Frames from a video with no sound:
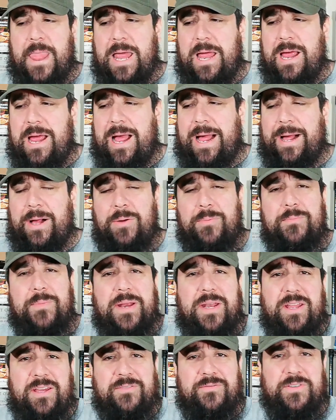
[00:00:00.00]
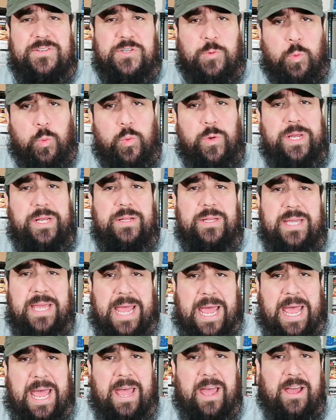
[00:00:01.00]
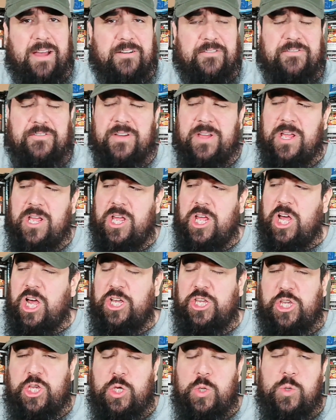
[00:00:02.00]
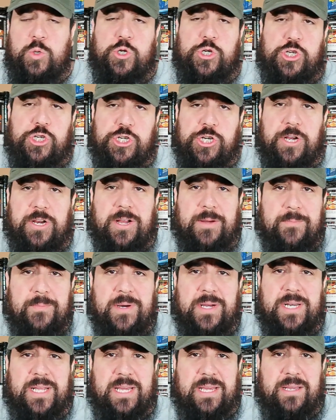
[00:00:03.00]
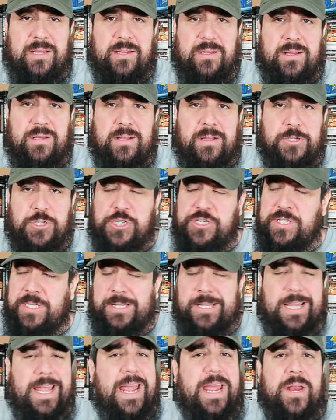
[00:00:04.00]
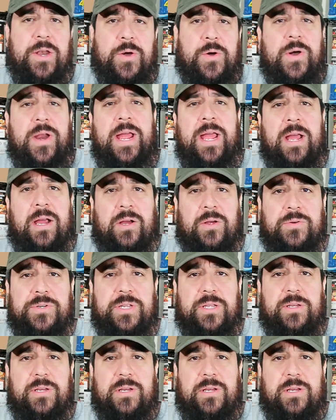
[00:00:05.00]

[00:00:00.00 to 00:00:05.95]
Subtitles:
How many of us really have a huge chunk of money just laying around